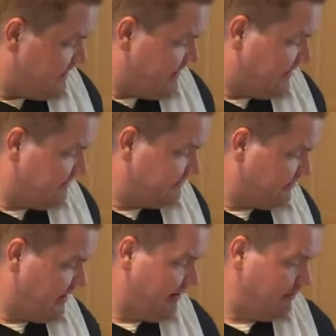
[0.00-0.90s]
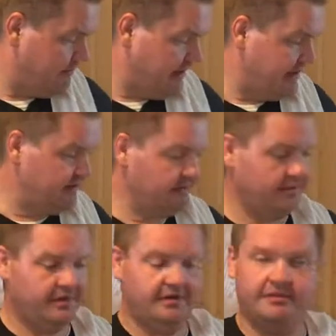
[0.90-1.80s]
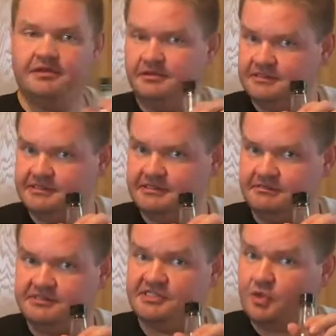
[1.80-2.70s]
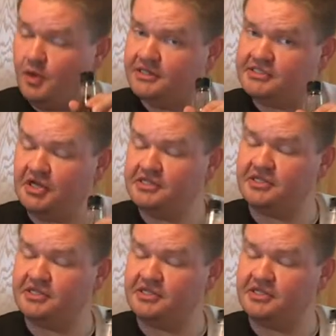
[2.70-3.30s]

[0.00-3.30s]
For our binder, we're going to be using some soy sauce.